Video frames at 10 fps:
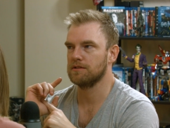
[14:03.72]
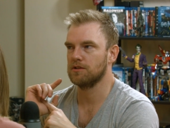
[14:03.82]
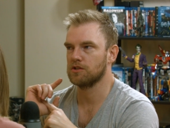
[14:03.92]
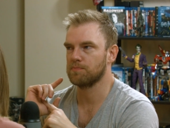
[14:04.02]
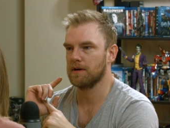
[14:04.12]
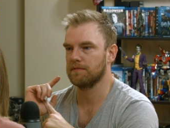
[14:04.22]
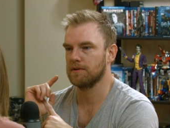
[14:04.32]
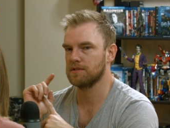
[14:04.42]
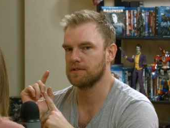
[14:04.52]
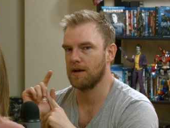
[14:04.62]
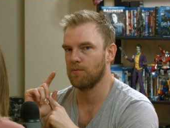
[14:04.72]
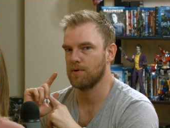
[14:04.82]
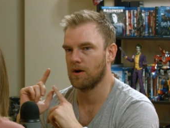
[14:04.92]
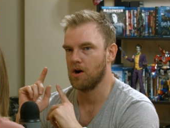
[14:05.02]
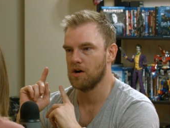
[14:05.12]
Into the Spider-Verse that
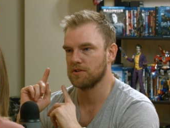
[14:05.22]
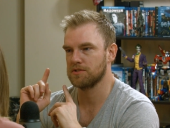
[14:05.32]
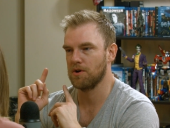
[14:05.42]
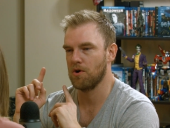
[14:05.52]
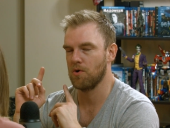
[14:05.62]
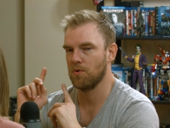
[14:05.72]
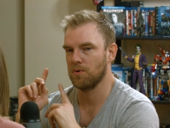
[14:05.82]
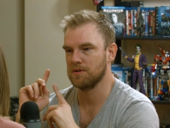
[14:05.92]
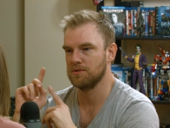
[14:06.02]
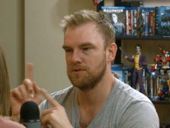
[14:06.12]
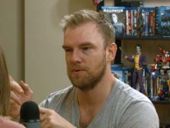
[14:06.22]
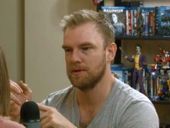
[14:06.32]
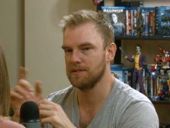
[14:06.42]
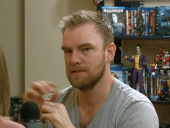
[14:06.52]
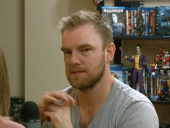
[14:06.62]
we are also
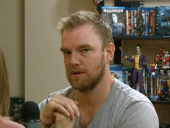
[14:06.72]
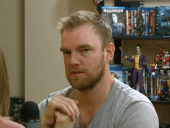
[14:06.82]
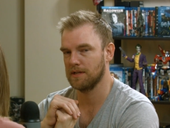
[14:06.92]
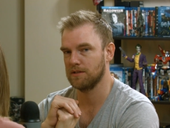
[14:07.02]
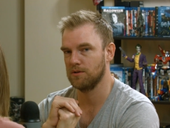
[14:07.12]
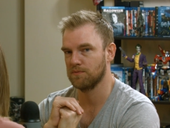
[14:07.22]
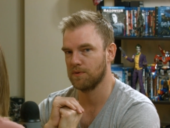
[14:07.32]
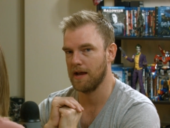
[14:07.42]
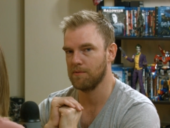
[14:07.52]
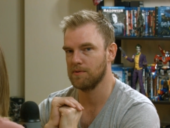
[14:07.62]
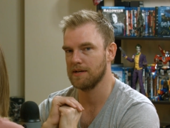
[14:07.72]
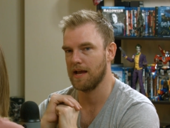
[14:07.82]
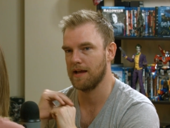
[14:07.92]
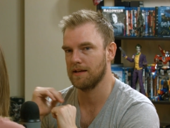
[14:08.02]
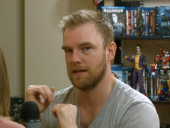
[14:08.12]
doing. So stay tuned for that one.
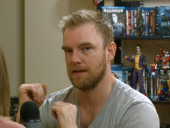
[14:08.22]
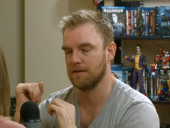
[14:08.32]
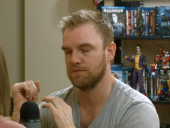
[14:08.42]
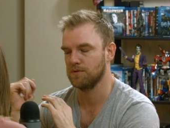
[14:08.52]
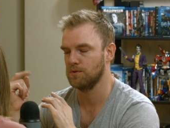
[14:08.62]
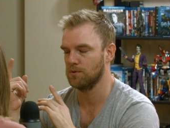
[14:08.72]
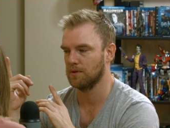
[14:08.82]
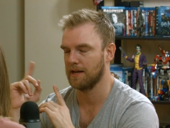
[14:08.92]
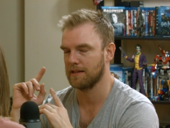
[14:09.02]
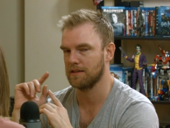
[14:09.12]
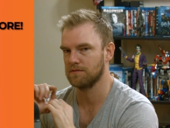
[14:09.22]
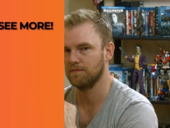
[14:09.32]
And if you like this